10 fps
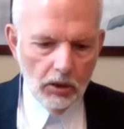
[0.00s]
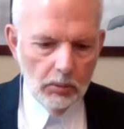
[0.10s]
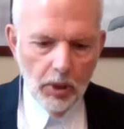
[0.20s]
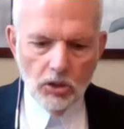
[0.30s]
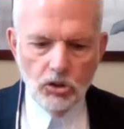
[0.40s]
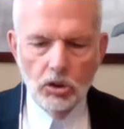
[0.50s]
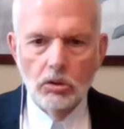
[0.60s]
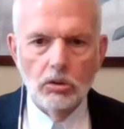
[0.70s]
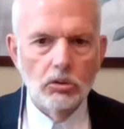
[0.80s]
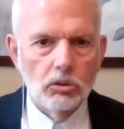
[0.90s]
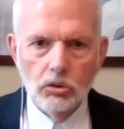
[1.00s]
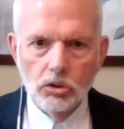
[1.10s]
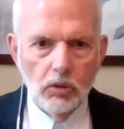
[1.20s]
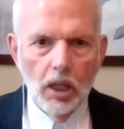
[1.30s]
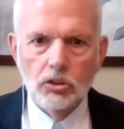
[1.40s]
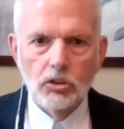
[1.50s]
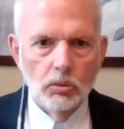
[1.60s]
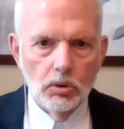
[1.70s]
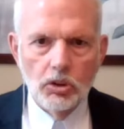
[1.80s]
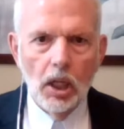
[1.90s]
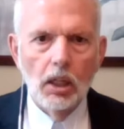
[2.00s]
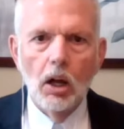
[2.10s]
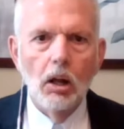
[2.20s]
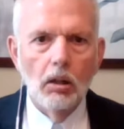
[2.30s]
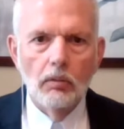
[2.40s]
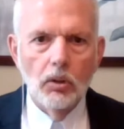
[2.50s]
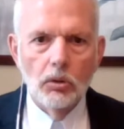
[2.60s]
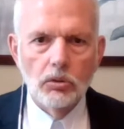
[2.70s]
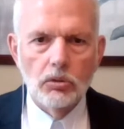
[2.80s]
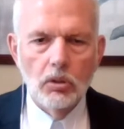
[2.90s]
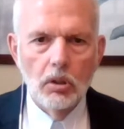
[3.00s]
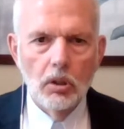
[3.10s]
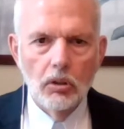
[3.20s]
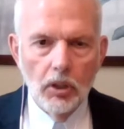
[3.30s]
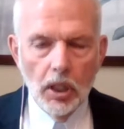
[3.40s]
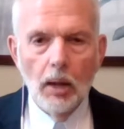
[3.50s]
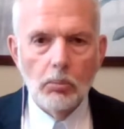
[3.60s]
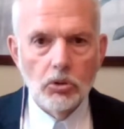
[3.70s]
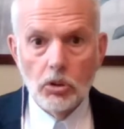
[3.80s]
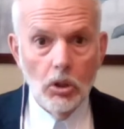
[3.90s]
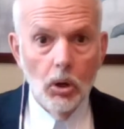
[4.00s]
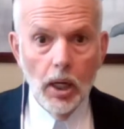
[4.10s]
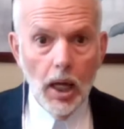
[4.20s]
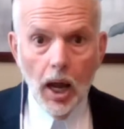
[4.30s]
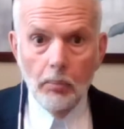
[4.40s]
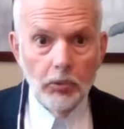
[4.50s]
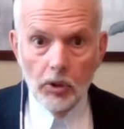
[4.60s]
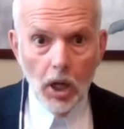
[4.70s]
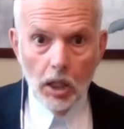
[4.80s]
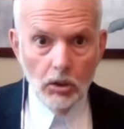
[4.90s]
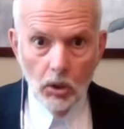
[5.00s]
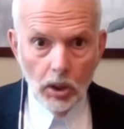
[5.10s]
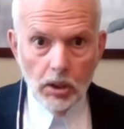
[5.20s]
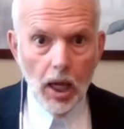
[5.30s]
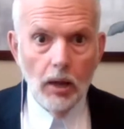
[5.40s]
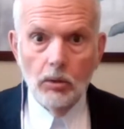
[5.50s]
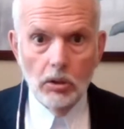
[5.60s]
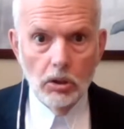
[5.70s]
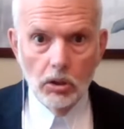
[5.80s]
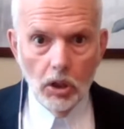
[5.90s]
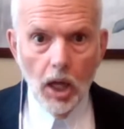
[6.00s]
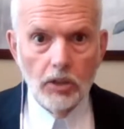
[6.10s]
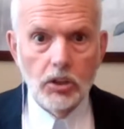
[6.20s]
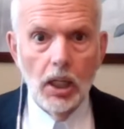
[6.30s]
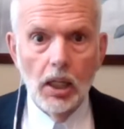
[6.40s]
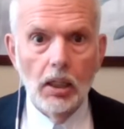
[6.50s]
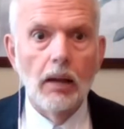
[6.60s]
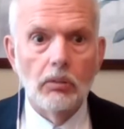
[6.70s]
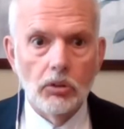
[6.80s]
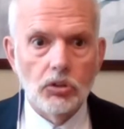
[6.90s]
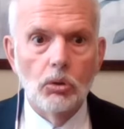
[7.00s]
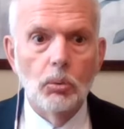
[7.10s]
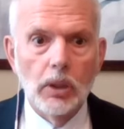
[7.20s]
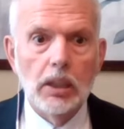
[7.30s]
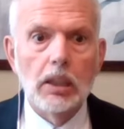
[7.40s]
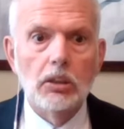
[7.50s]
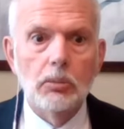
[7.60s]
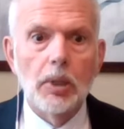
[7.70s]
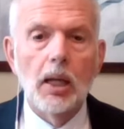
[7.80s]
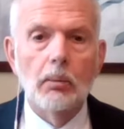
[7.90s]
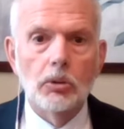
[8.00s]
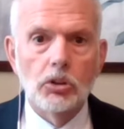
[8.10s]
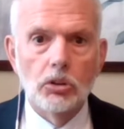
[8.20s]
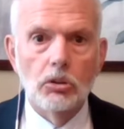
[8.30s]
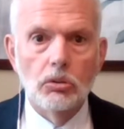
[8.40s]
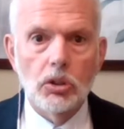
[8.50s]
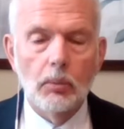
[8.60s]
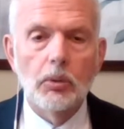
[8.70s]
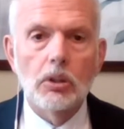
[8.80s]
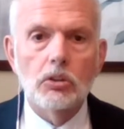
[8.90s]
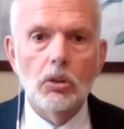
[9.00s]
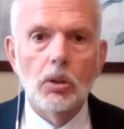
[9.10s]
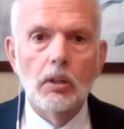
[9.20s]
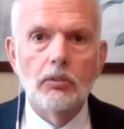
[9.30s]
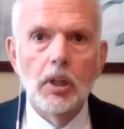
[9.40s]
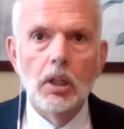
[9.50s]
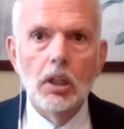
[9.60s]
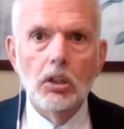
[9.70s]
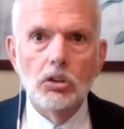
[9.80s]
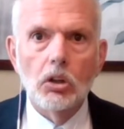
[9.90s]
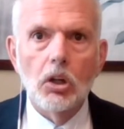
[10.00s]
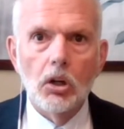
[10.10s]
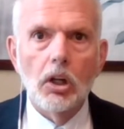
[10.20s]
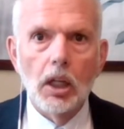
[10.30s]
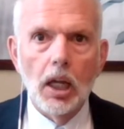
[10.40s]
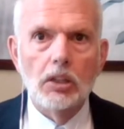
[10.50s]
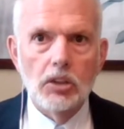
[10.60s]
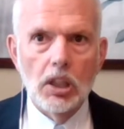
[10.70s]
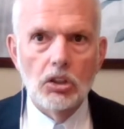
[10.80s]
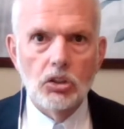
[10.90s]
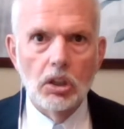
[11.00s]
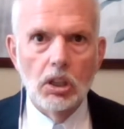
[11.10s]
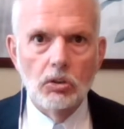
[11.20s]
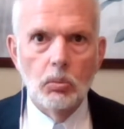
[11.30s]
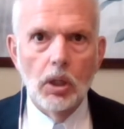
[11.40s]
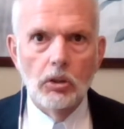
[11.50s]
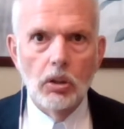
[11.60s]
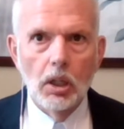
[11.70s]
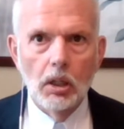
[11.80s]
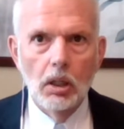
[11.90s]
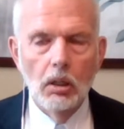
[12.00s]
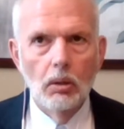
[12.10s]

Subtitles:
depression, stress, suicide, all of those. The numbers are going up. They're not going down, and they're not staying level. So we need to be able to do something. So if your organization is wondering,